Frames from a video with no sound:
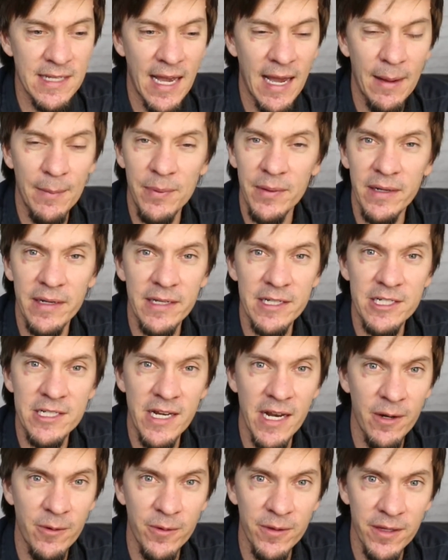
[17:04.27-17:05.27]
happy to
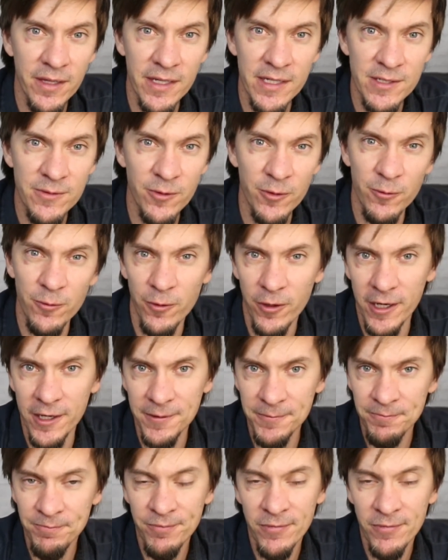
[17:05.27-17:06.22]
share with us for free.